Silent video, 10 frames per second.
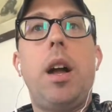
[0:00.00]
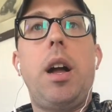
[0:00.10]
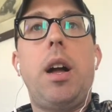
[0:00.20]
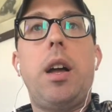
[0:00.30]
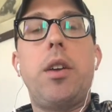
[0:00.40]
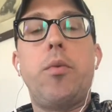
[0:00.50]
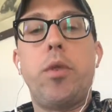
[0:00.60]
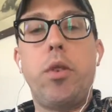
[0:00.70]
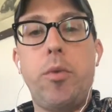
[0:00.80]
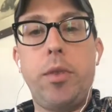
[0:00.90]
I
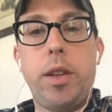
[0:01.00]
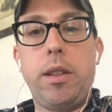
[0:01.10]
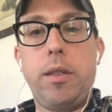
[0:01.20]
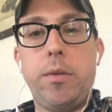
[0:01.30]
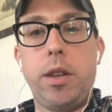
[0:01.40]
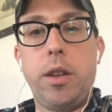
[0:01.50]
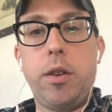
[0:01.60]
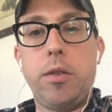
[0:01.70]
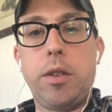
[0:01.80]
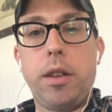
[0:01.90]
really hope you like these
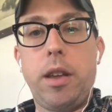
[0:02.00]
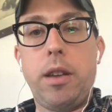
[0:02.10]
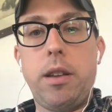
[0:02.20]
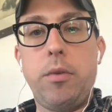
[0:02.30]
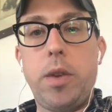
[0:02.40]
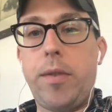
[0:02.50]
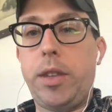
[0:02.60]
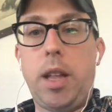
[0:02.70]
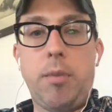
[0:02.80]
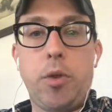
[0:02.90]
videos, and we have a
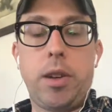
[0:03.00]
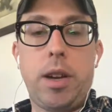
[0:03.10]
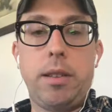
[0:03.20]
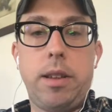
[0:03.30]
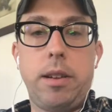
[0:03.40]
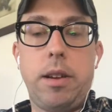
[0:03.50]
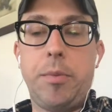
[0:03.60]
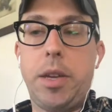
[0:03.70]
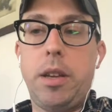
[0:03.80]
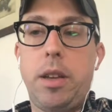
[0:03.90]
lot more content
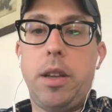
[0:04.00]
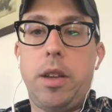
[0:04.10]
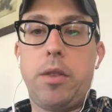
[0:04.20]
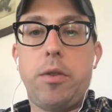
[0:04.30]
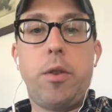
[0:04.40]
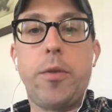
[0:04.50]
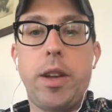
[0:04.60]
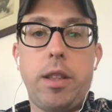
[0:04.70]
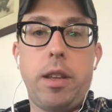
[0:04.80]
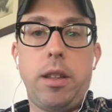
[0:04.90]
coming, so don't
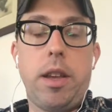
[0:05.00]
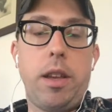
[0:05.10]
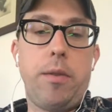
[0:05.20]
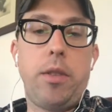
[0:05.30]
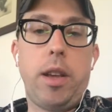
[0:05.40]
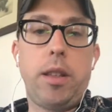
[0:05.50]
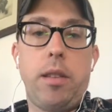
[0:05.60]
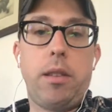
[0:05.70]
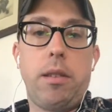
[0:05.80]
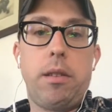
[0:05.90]
forget to hit like if you like
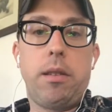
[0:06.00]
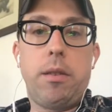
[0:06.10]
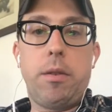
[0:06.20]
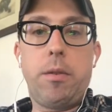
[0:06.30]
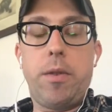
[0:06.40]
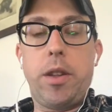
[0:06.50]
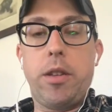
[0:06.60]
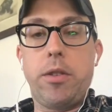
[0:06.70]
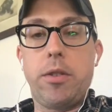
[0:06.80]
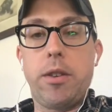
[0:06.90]
the
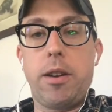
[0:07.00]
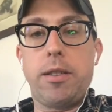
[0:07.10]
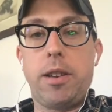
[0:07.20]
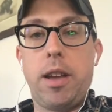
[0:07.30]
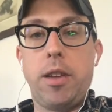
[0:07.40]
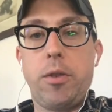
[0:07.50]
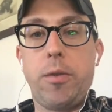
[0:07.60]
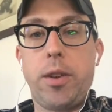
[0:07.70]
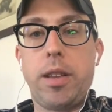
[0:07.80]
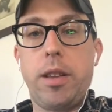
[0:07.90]
video you saw today. Don't
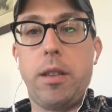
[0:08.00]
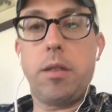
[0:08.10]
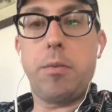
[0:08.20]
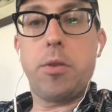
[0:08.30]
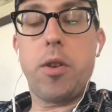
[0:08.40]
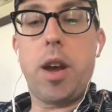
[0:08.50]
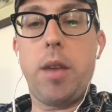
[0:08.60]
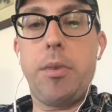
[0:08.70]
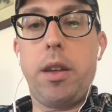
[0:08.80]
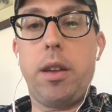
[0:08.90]
forget to hit
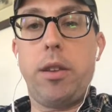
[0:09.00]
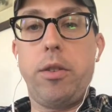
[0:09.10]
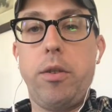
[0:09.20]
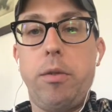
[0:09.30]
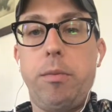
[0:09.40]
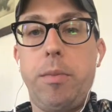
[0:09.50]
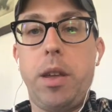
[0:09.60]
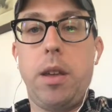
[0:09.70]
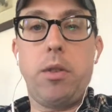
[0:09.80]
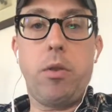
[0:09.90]
subscribe, and you'll
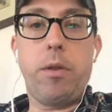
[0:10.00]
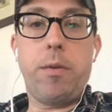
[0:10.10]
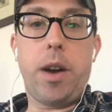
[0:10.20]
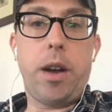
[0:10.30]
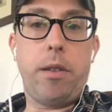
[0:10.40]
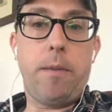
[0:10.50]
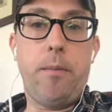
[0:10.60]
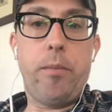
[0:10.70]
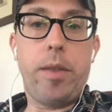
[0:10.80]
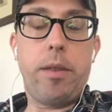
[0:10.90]
be notified of
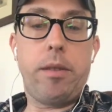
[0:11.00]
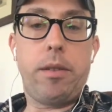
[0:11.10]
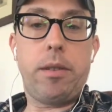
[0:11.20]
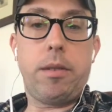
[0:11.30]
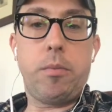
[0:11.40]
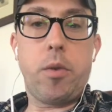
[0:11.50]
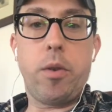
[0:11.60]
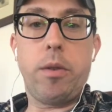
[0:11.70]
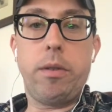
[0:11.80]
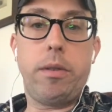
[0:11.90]

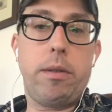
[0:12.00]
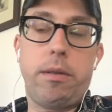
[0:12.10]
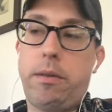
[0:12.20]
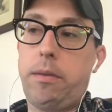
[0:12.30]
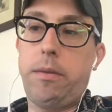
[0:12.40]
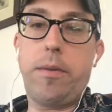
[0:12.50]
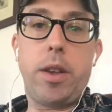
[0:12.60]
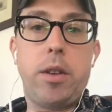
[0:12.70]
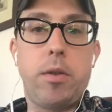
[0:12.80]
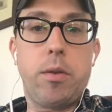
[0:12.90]
more
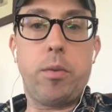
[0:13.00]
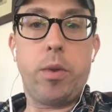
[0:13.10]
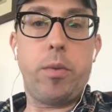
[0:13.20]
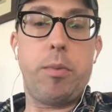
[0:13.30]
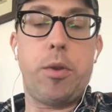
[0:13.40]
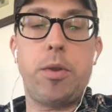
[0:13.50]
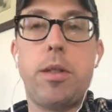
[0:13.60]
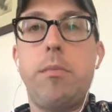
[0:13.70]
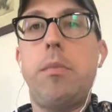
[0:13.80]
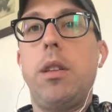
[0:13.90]
videos when we post
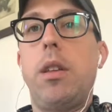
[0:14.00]
them.